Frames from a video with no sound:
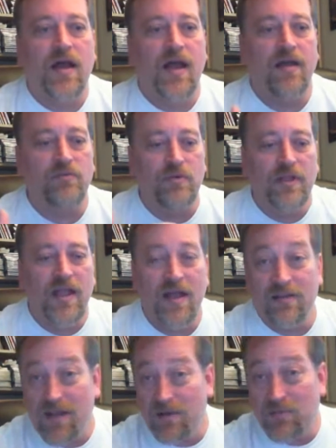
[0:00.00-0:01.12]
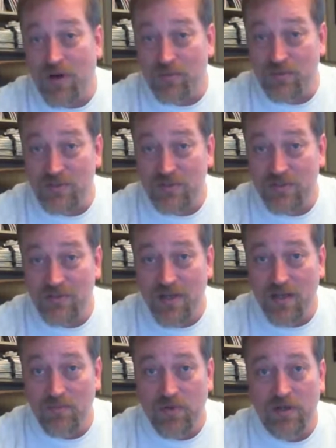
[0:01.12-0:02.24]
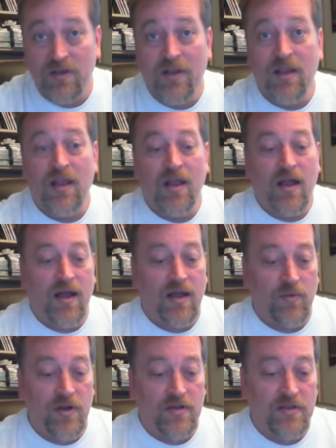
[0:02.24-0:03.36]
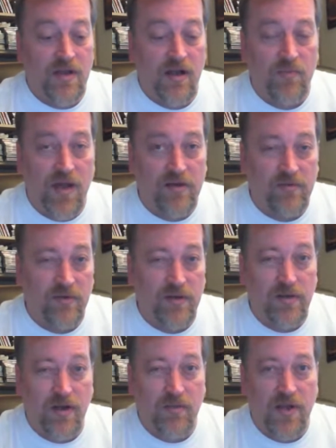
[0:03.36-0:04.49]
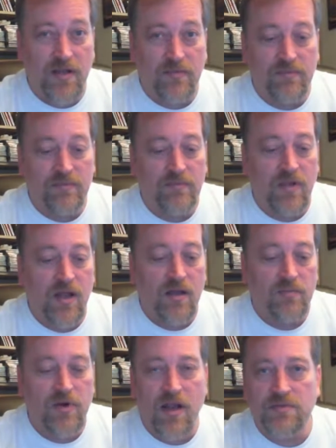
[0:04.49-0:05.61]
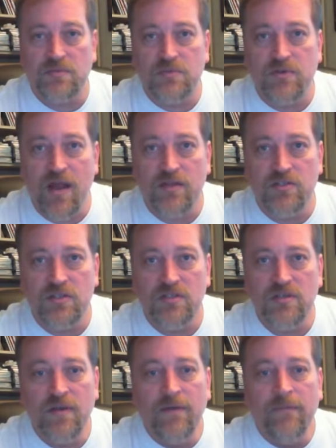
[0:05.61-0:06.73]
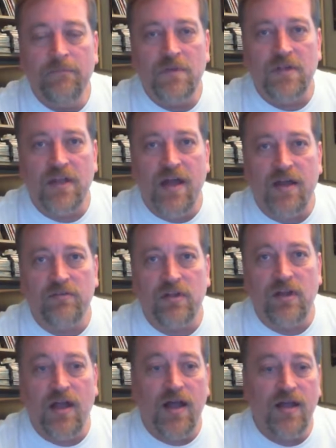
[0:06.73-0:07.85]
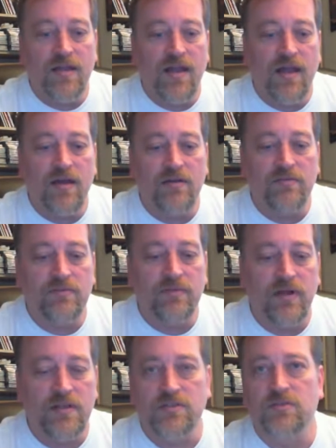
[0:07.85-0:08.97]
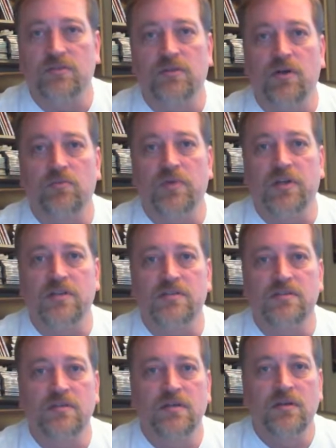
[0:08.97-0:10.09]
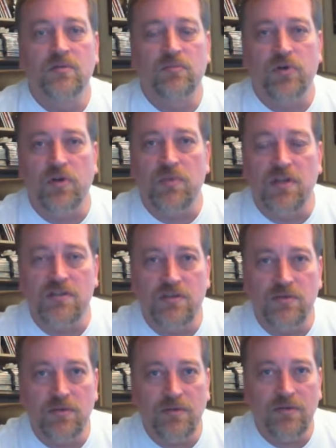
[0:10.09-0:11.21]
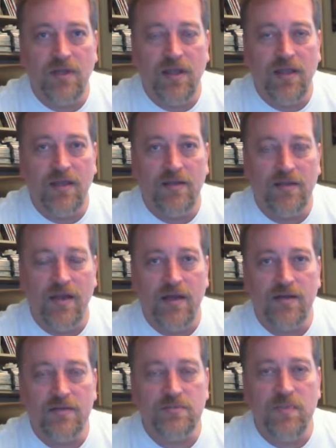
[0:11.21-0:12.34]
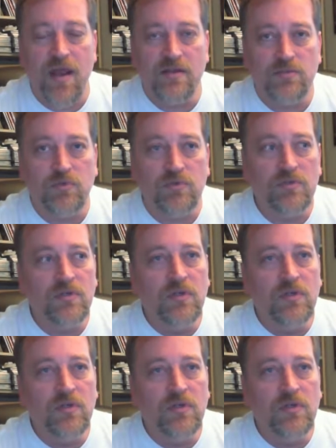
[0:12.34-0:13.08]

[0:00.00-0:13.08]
I haven't really had a lot of problems with student debt, but I wanted to talk about it. I want to talk about perhaps some strategies to get out of it. I have a student loan, but it's pretty minuscule and it's manageable.